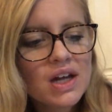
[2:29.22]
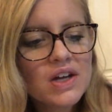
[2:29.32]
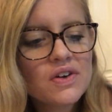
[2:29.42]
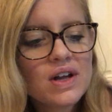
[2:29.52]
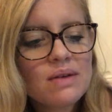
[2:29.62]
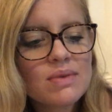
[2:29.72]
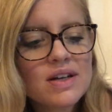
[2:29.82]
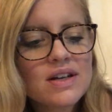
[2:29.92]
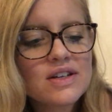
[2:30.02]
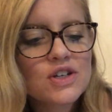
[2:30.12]
"Your name
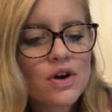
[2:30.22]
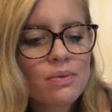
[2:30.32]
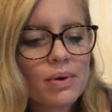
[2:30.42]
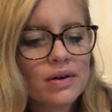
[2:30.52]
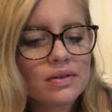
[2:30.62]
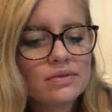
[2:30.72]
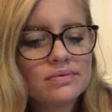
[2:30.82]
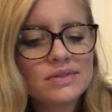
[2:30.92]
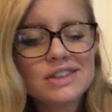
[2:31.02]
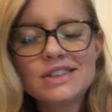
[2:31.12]
is Herbert."
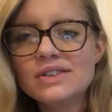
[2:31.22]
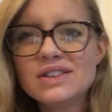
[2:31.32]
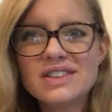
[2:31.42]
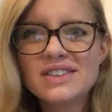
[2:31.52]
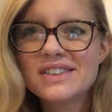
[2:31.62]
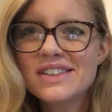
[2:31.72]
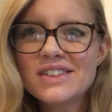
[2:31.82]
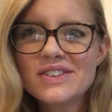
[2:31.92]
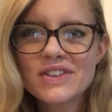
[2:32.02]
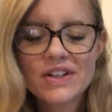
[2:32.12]
No, you
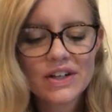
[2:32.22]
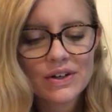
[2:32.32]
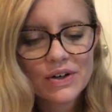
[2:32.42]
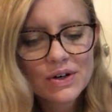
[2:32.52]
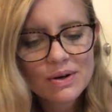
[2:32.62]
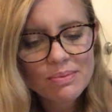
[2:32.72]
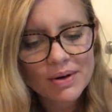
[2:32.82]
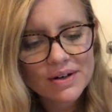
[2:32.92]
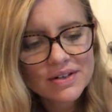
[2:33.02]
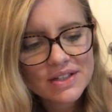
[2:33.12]
don't look like a
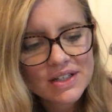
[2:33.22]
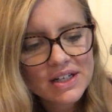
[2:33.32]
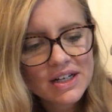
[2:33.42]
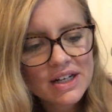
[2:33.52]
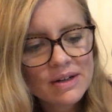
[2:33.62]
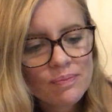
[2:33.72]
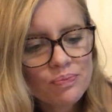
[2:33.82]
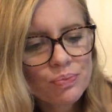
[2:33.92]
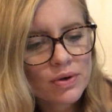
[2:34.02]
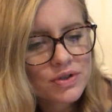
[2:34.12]
Herbert."
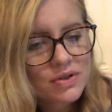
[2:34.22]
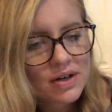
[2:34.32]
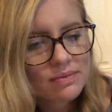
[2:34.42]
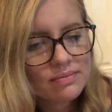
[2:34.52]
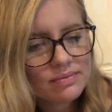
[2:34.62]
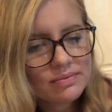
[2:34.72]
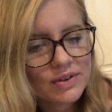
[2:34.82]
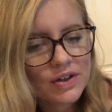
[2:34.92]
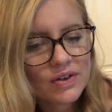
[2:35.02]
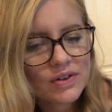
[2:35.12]
"Bertram?"
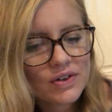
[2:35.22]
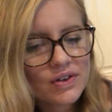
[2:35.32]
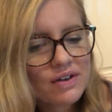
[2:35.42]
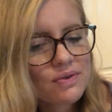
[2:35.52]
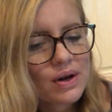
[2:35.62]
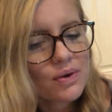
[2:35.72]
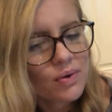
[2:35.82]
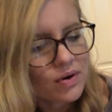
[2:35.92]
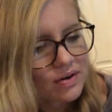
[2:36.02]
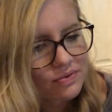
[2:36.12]
"No, you don't have the right
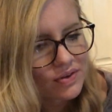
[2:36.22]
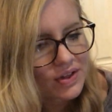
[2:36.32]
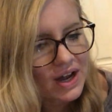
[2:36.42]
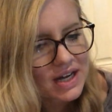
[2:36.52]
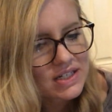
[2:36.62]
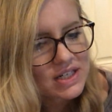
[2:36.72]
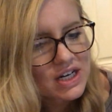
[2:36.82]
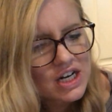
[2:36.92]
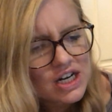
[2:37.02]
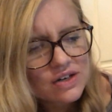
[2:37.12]
aura for that."
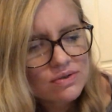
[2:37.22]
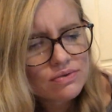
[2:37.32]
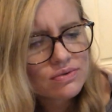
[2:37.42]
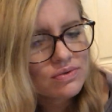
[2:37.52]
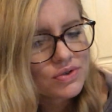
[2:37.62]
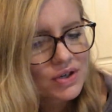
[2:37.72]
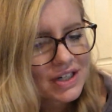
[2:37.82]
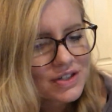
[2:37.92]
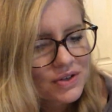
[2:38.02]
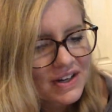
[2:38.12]
"Ooh,
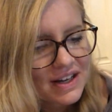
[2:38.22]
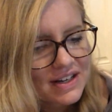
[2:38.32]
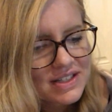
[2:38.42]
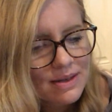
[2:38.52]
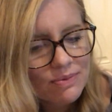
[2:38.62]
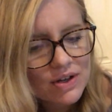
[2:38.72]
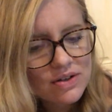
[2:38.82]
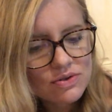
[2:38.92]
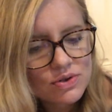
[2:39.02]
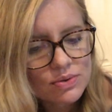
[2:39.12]
tricky. Something
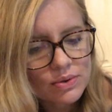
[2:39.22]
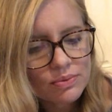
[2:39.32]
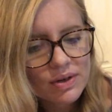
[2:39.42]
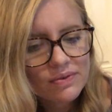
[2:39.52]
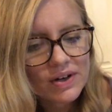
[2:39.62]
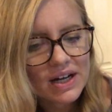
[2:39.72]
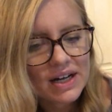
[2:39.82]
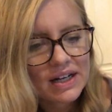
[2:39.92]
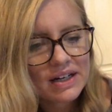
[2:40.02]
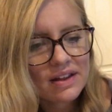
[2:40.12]
unusual, one of a
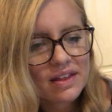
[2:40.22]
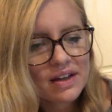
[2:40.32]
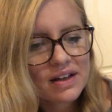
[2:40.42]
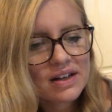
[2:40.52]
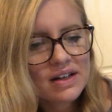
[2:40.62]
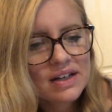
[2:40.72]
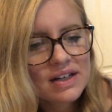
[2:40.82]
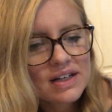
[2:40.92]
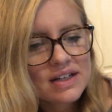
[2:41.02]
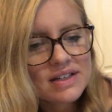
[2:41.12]
kind, I think."
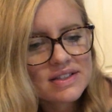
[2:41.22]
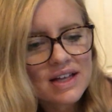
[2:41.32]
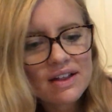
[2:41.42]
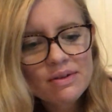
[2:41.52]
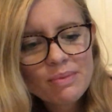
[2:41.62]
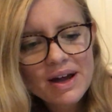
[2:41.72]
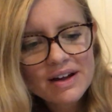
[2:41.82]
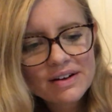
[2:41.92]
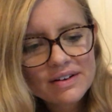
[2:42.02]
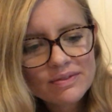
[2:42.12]

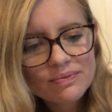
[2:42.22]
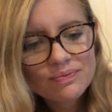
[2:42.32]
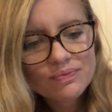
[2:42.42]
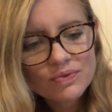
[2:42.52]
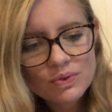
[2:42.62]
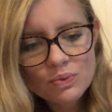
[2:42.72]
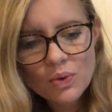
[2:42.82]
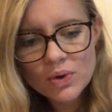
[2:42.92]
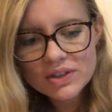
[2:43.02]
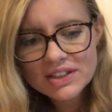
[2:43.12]
"Zellemeyer?
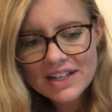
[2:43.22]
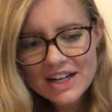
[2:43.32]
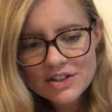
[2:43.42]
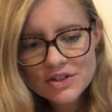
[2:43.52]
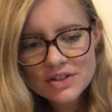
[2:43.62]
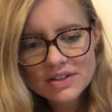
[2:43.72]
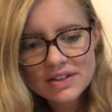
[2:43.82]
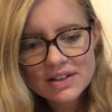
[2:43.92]
Woldenecht?